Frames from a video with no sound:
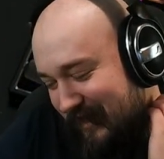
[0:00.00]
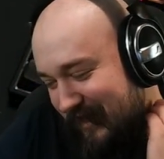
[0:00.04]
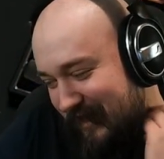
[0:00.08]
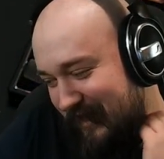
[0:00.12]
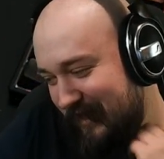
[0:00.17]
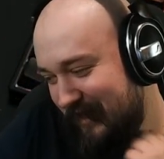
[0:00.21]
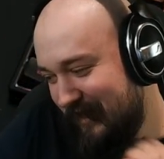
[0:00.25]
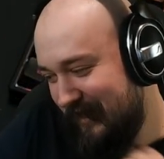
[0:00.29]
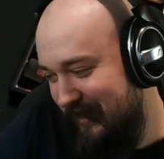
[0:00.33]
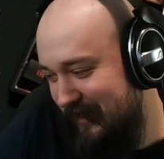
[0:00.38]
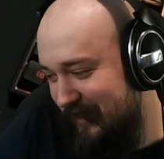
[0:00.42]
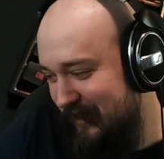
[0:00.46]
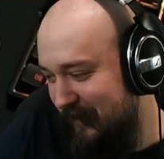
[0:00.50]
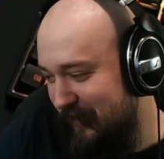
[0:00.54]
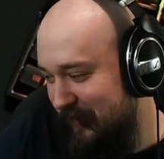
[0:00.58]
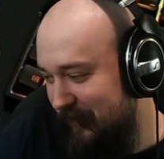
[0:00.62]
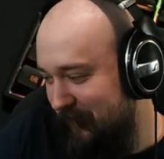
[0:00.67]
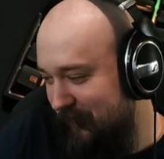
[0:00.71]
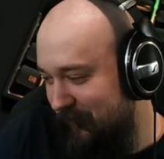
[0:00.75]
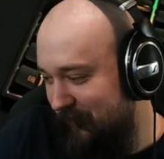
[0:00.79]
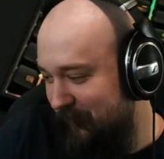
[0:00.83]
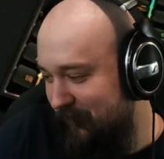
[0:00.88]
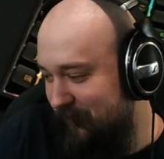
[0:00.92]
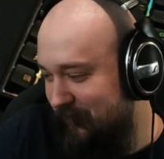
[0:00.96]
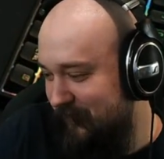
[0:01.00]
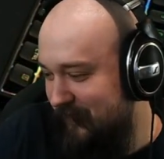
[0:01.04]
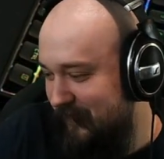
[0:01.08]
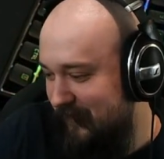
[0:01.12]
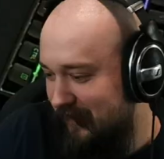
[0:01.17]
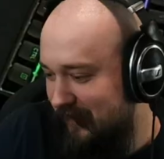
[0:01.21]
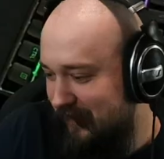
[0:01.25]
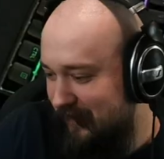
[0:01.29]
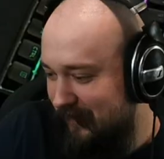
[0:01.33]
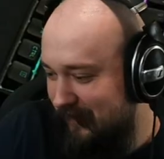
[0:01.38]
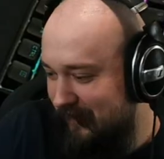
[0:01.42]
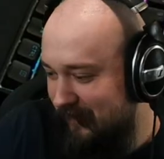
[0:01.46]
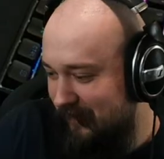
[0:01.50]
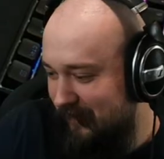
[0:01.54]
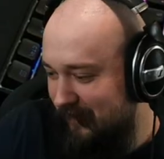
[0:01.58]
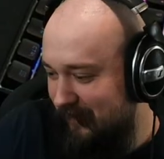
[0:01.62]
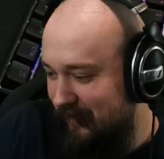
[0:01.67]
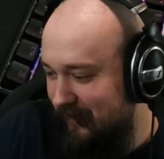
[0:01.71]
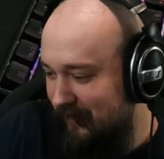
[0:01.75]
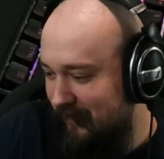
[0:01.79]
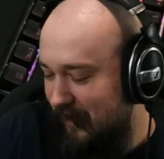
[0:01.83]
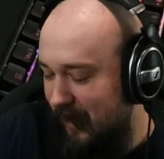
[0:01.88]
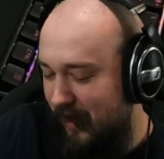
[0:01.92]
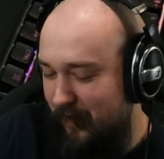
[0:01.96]
I
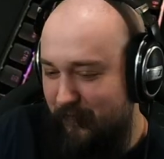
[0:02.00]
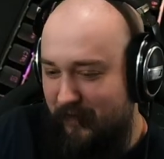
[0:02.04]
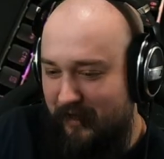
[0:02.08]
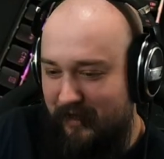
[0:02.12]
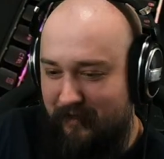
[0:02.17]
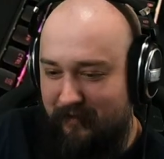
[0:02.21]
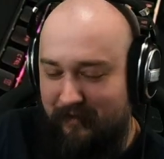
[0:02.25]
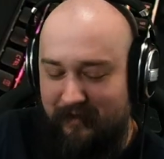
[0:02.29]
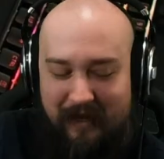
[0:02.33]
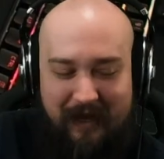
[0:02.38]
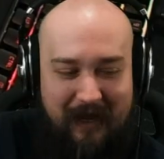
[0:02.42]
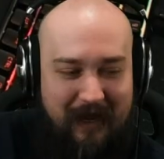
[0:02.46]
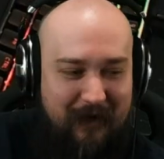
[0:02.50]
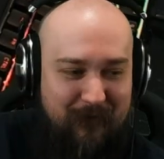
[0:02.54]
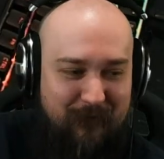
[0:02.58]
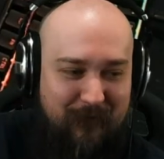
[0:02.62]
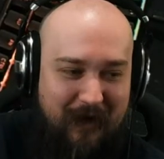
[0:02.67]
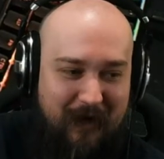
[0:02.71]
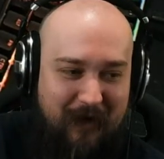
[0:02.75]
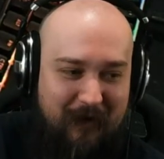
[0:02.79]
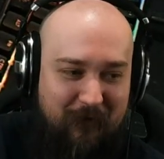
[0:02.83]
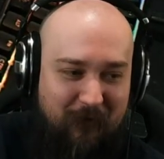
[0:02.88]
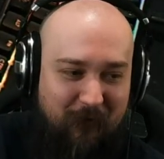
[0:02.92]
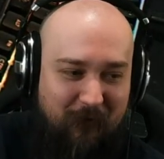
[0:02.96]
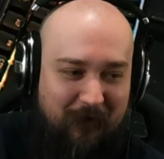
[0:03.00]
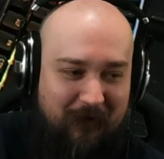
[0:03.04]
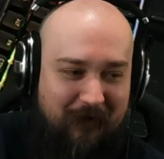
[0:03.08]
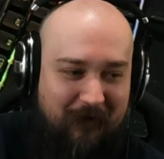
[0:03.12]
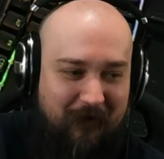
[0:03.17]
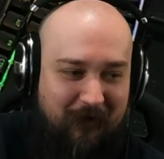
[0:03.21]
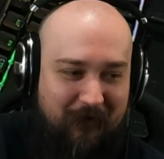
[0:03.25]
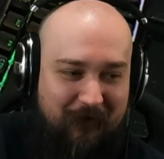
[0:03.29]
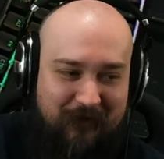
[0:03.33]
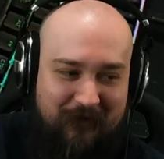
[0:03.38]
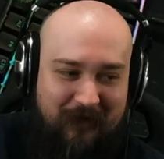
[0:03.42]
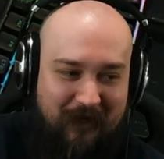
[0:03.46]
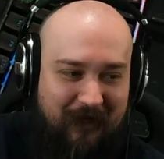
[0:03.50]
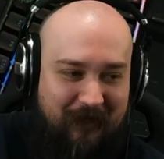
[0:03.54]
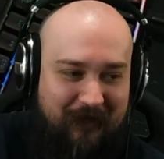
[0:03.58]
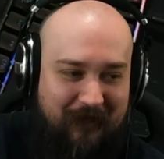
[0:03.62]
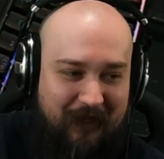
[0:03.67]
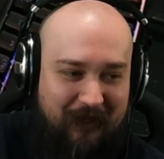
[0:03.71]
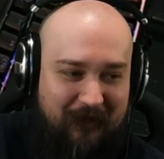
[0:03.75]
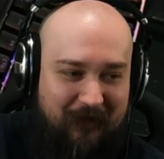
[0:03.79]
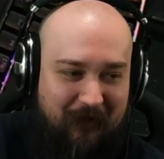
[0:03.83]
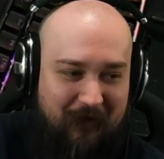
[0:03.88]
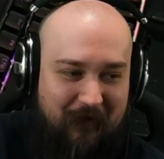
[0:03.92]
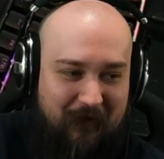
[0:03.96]
mean, they had manual windows not
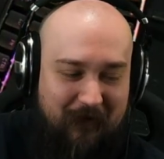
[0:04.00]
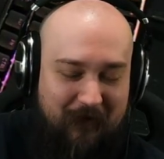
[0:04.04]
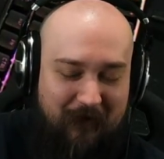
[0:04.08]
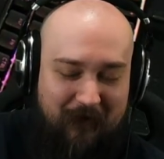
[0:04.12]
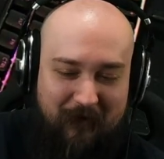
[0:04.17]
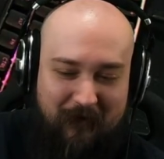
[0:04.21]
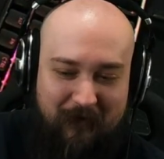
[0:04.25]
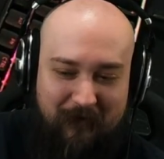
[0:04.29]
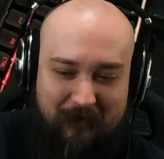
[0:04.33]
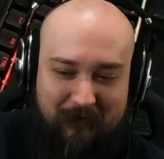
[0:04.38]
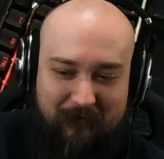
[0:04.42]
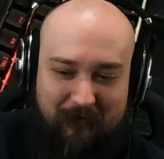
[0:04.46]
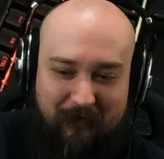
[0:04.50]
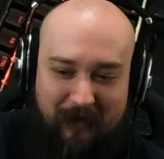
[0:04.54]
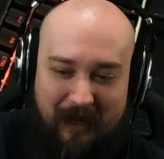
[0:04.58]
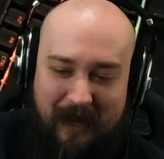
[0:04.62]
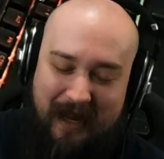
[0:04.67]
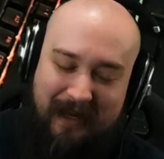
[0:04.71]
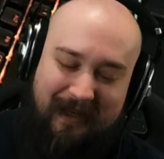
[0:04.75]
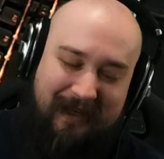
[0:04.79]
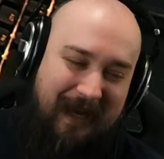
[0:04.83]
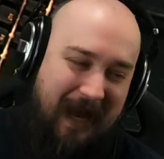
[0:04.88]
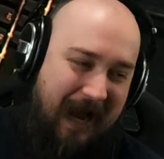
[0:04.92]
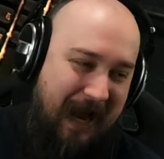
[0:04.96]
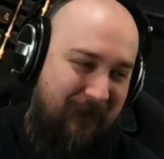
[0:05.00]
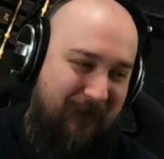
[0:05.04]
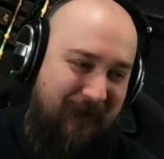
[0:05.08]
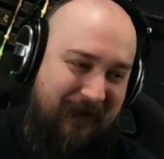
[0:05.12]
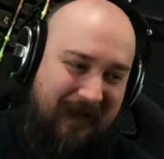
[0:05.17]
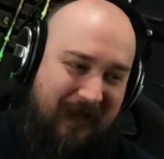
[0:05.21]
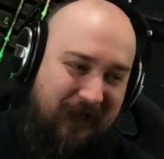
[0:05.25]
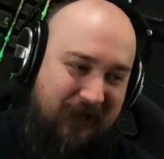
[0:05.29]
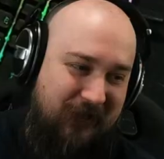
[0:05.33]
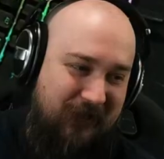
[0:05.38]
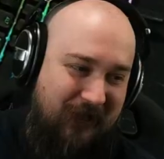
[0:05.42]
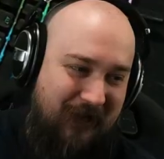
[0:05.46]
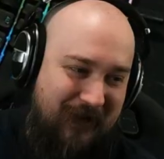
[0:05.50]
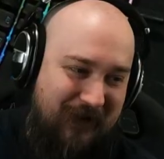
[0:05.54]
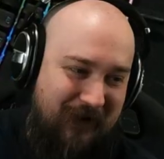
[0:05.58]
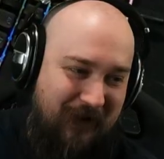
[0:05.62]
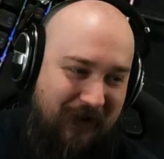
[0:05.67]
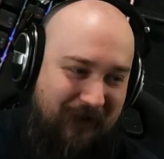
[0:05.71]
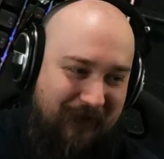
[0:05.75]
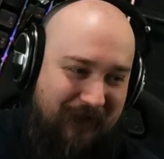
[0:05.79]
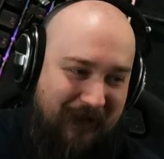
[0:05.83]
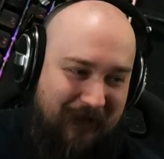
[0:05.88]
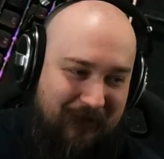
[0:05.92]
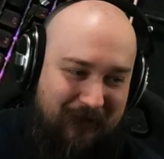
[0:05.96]
that long ago. I mean, I say
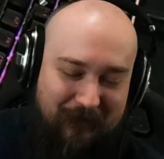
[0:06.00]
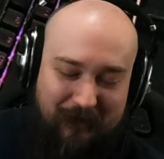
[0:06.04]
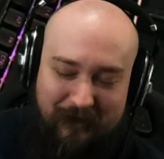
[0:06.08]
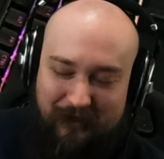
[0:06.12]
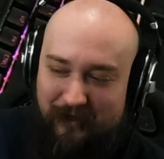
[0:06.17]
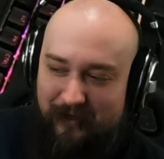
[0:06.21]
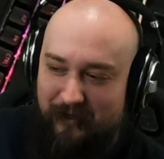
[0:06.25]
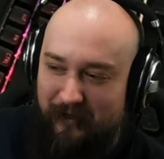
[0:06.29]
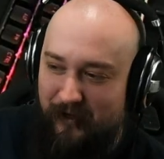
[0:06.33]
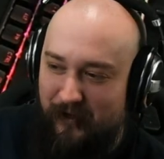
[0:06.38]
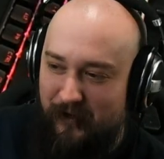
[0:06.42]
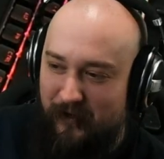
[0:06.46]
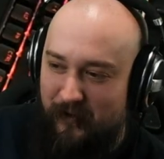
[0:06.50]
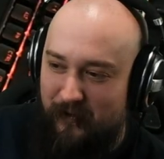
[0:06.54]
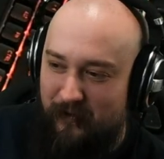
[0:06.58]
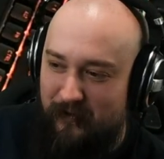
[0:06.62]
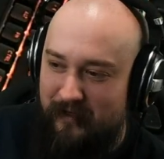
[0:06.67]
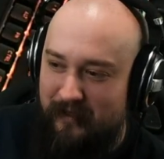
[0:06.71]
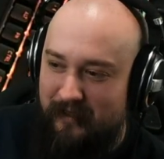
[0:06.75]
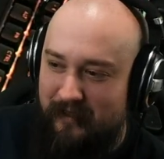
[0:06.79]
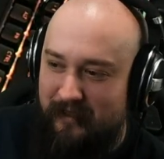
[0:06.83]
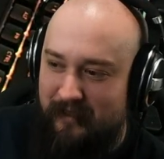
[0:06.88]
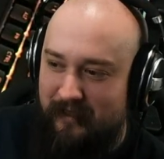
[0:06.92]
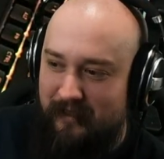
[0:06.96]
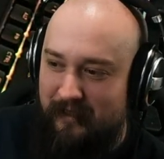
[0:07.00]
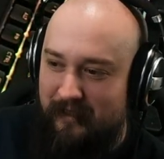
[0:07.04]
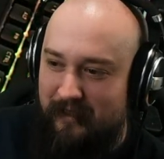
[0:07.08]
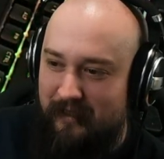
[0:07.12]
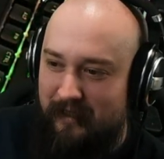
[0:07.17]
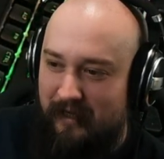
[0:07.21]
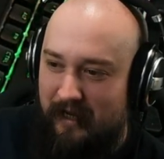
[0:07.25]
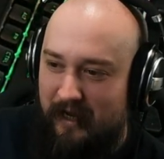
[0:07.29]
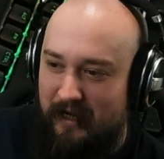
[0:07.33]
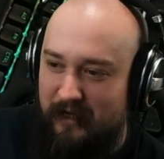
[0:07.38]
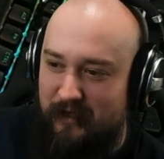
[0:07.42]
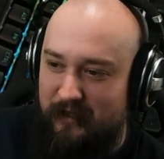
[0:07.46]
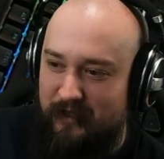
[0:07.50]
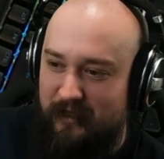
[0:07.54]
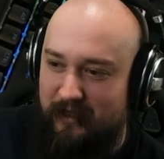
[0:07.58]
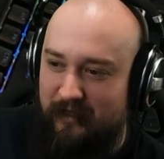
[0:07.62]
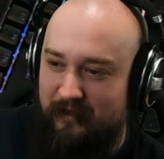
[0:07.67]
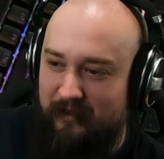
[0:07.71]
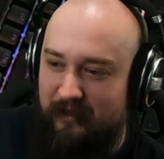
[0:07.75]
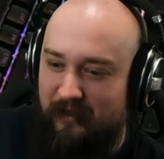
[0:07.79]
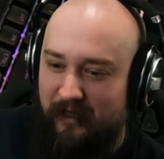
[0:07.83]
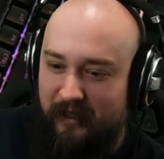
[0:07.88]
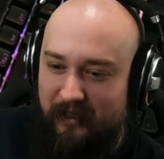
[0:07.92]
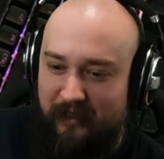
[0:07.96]
not that long ago, as
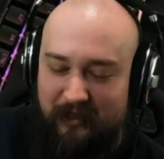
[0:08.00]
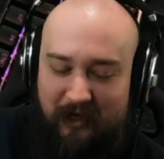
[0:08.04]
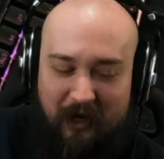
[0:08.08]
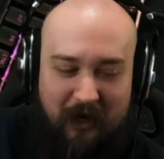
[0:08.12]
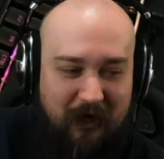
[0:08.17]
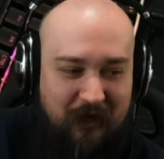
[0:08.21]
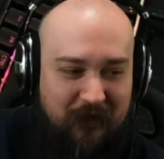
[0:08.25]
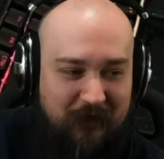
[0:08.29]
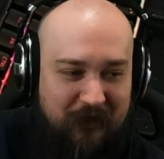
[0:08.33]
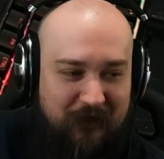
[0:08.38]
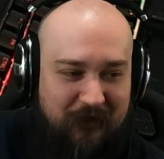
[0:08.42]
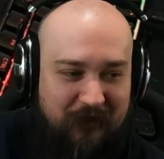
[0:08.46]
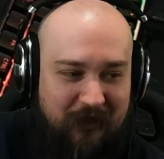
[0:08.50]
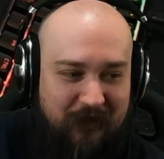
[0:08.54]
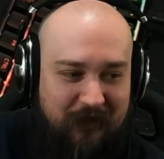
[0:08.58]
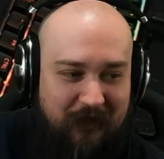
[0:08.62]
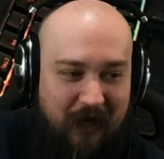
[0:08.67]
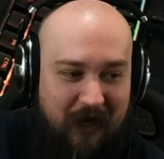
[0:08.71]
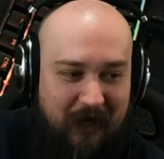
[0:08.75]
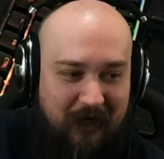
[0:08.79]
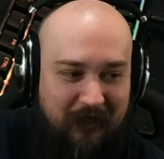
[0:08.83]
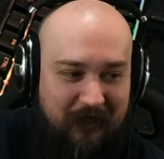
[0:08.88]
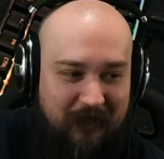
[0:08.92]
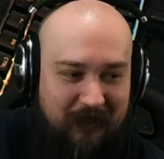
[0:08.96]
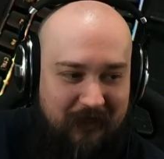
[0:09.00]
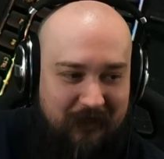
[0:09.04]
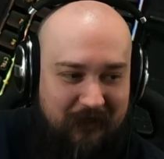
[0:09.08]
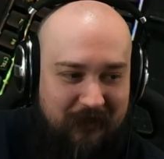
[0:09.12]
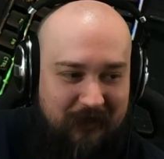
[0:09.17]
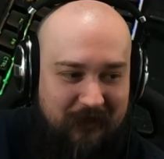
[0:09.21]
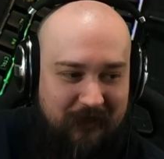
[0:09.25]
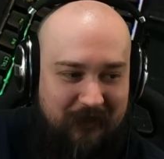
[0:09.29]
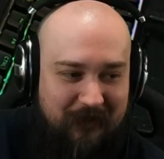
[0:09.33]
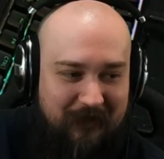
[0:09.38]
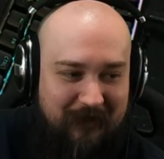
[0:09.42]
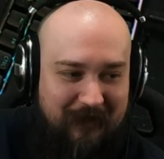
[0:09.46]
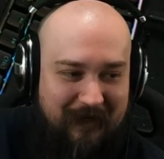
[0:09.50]
in like cars in the 90s.